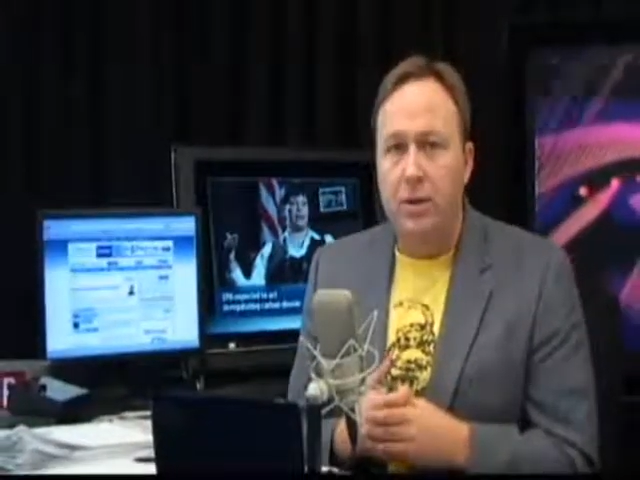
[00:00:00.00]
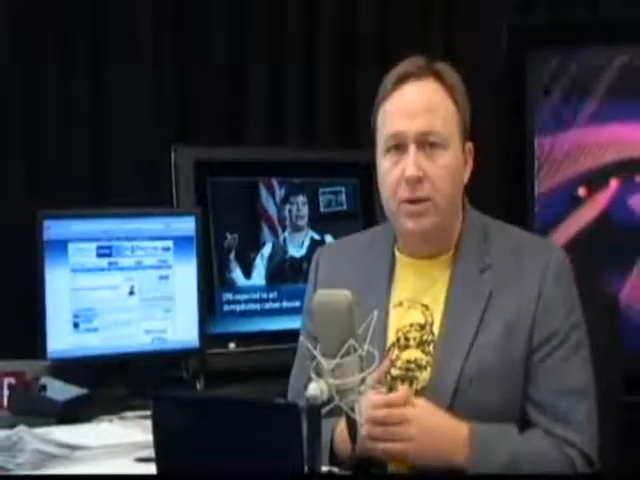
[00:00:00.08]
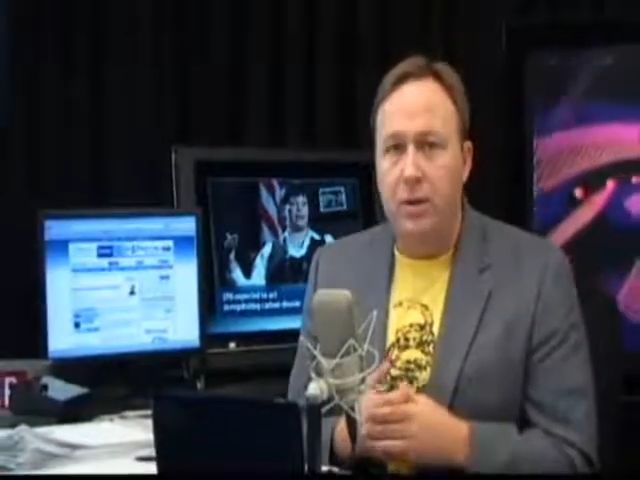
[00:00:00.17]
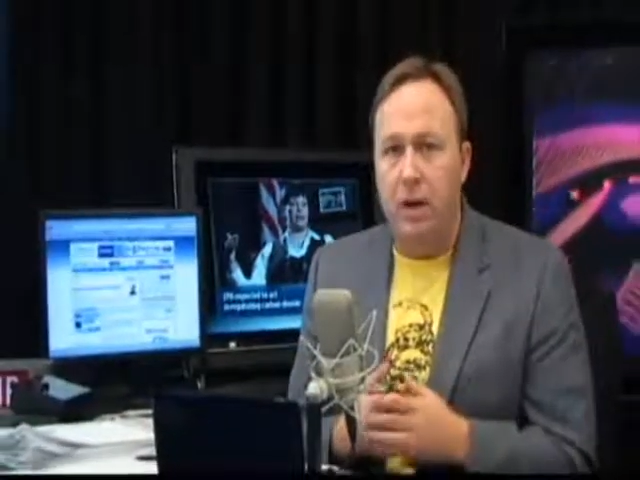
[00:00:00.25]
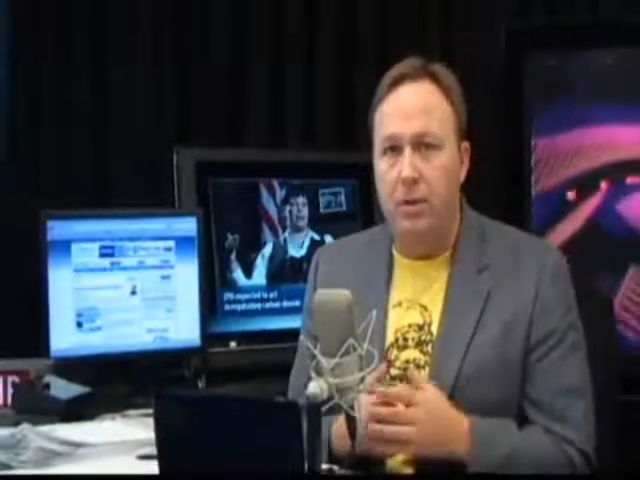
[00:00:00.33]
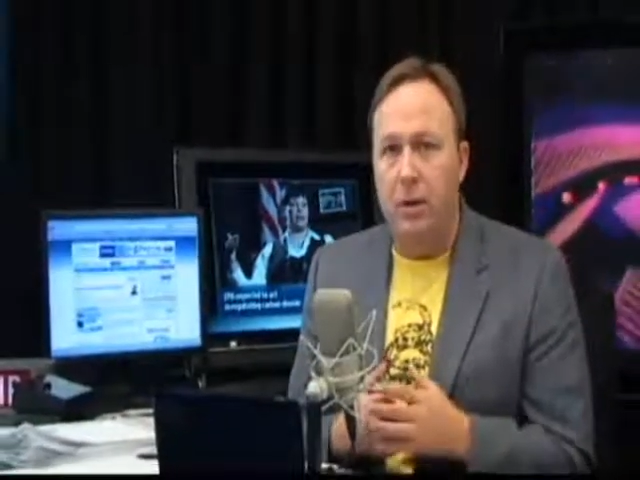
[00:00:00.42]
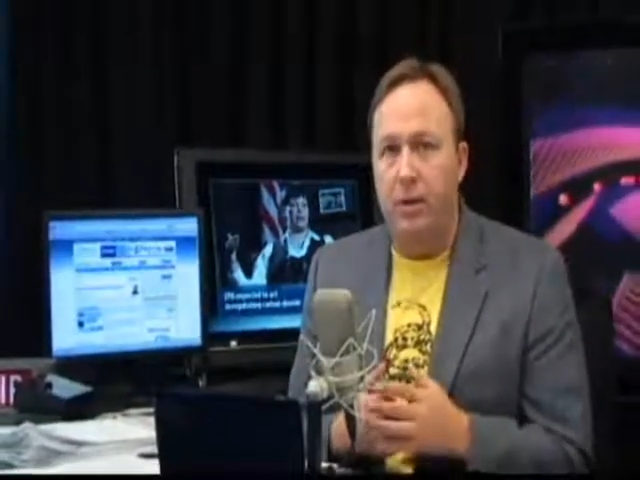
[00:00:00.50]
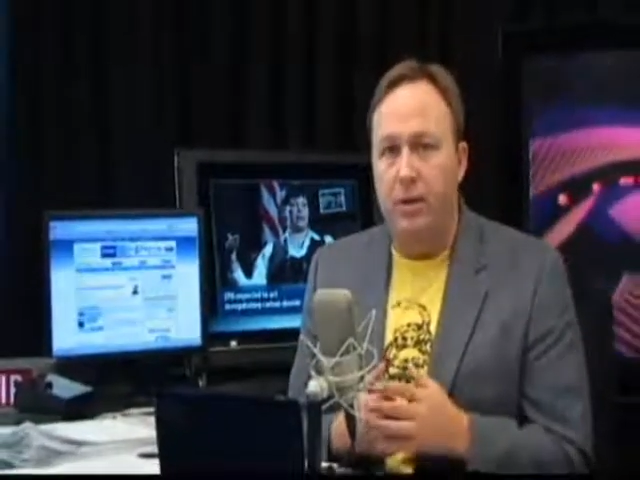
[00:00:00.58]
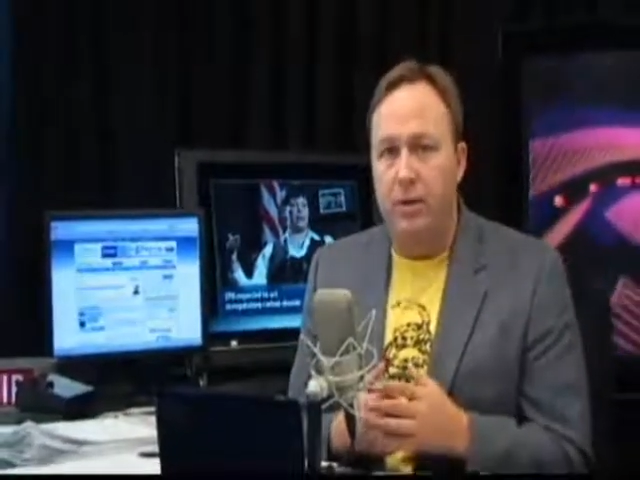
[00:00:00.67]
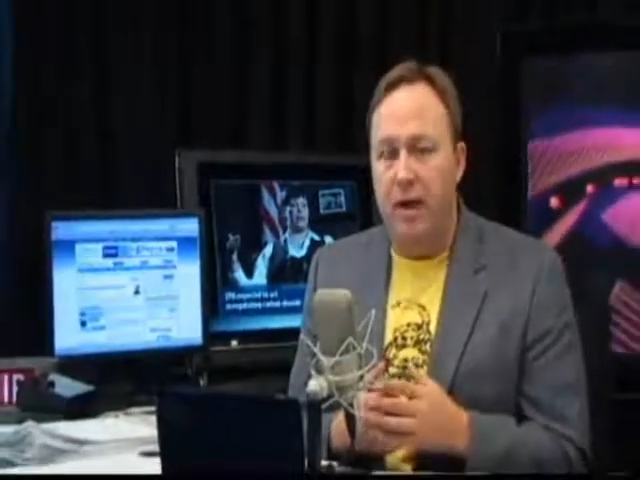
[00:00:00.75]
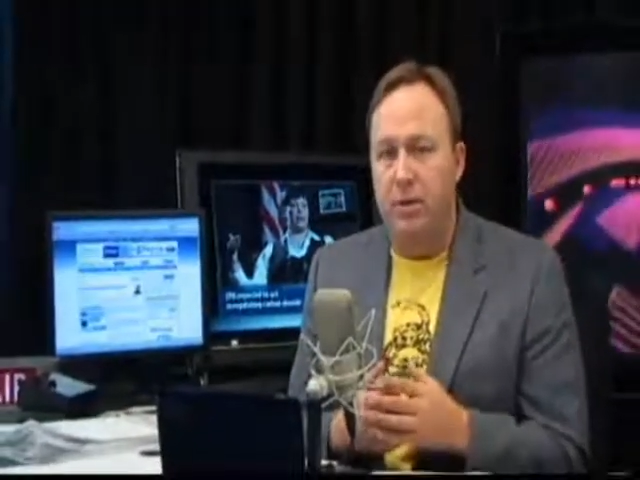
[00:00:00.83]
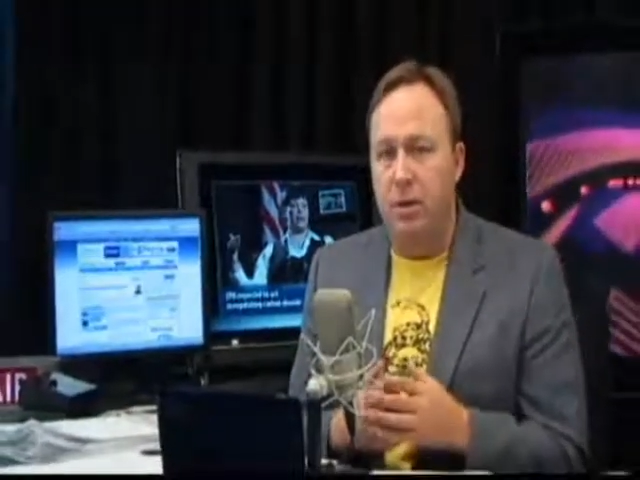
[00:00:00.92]
chairman of the
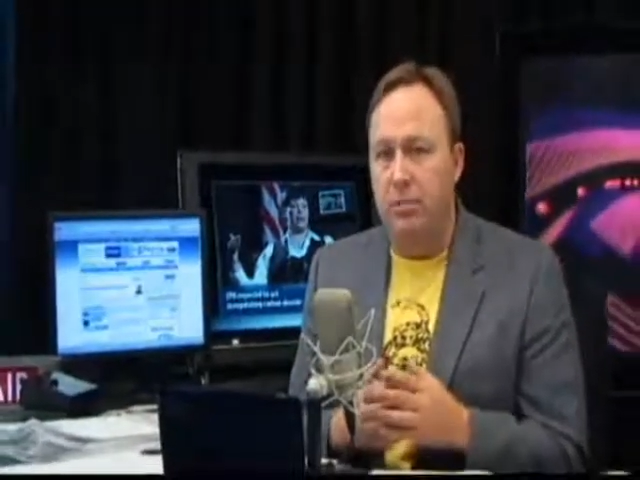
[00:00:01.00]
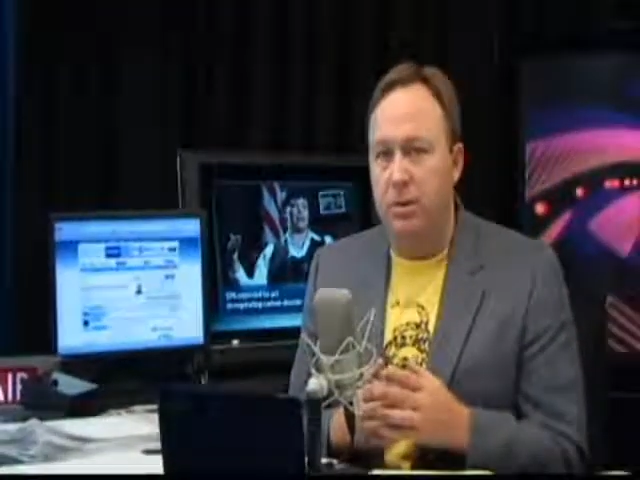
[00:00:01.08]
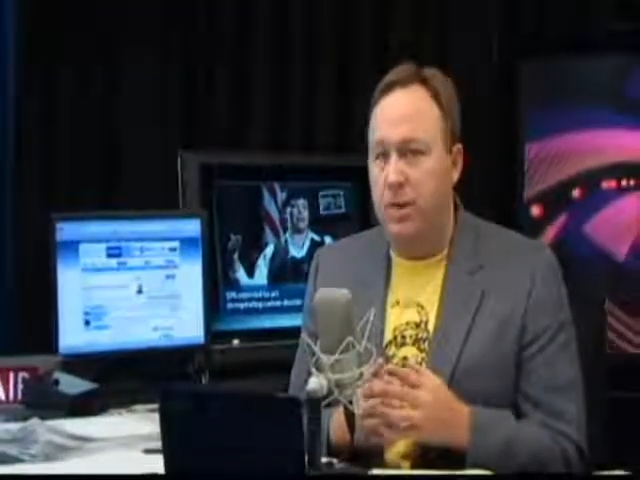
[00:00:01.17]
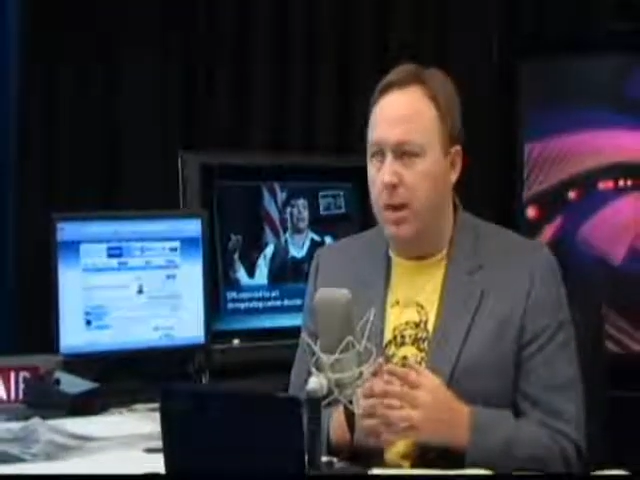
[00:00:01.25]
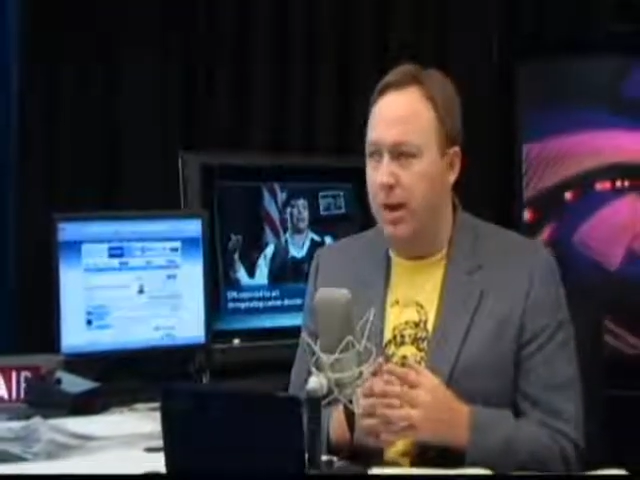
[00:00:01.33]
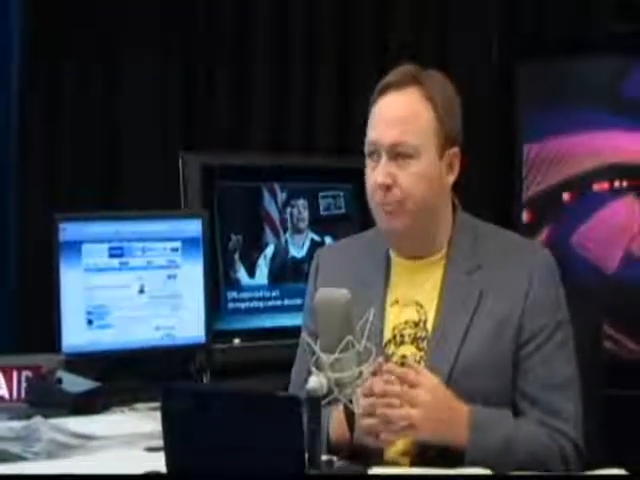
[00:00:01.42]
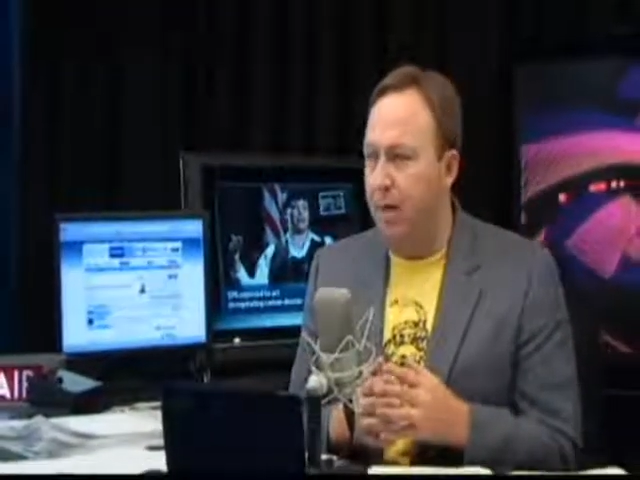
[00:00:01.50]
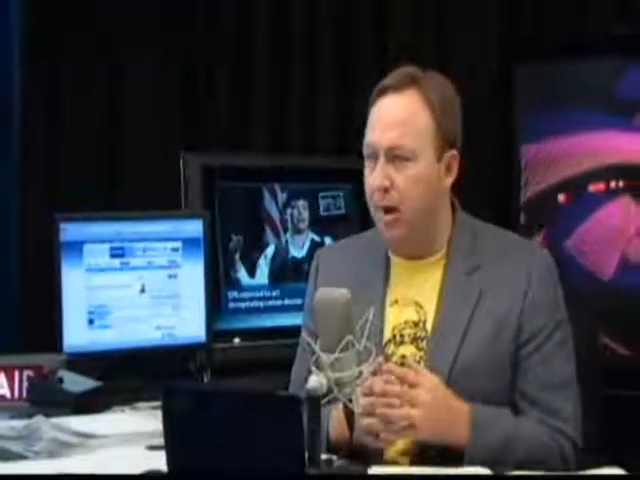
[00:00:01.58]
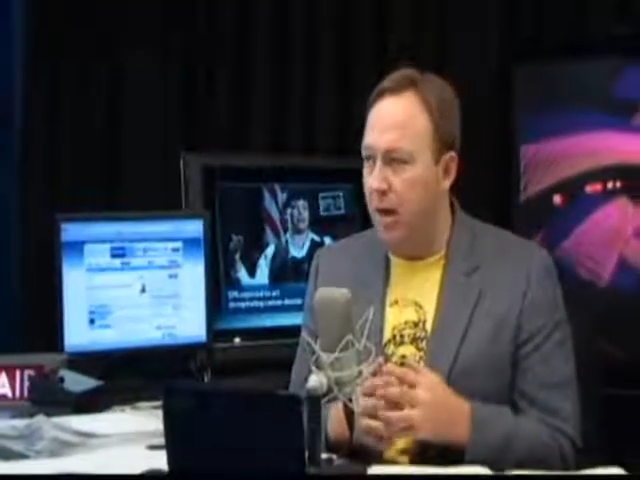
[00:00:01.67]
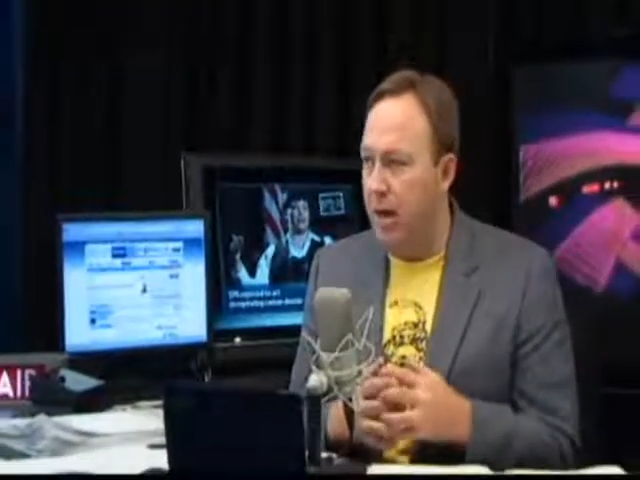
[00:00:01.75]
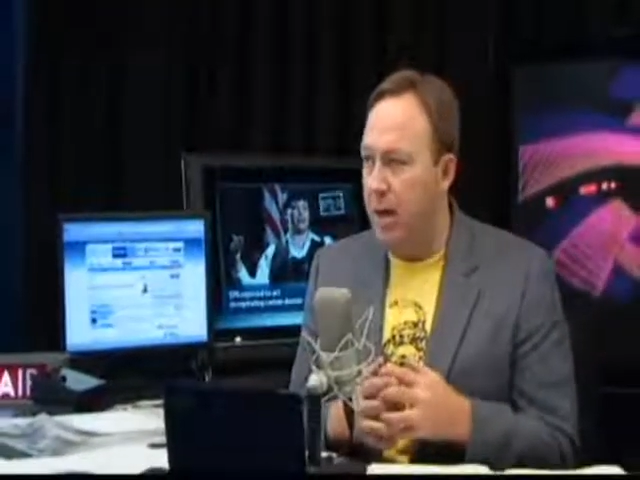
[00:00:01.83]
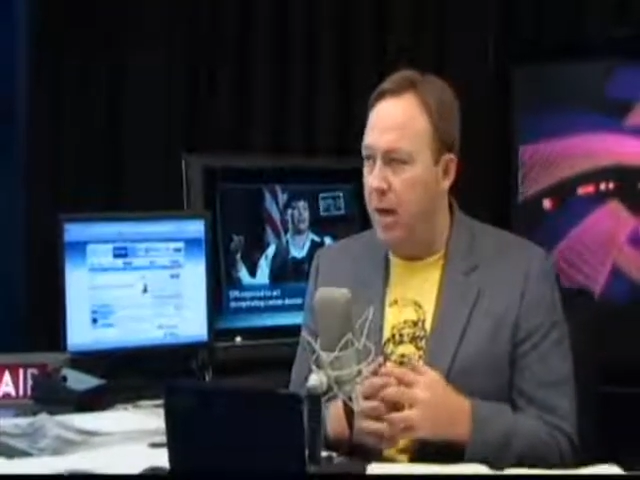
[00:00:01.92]
Travis Libertarian
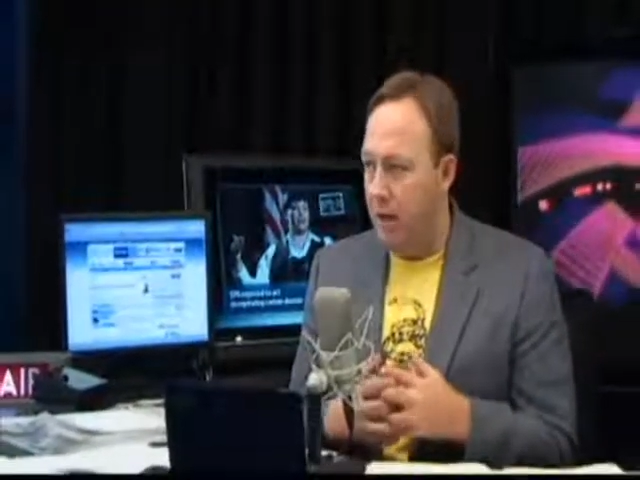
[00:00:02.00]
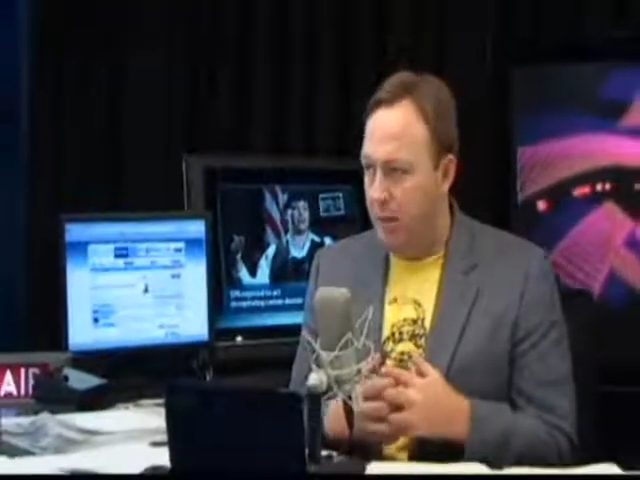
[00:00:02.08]
Party,